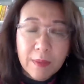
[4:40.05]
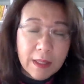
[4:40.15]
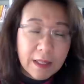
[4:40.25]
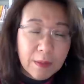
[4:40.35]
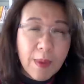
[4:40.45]

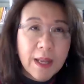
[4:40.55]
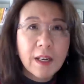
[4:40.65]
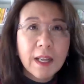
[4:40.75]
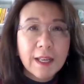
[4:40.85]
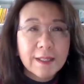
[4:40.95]

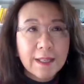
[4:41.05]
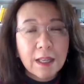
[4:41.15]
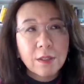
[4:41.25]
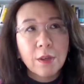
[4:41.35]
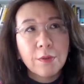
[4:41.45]
dismantling a
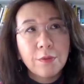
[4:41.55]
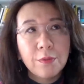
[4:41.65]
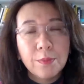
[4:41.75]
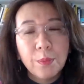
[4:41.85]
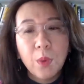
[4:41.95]
sense
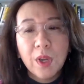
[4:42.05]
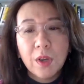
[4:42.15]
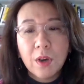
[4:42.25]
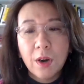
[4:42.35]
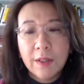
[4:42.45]
of, what do you
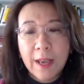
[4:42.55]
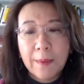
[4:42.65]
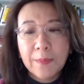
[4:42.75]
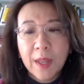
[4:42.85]
call that,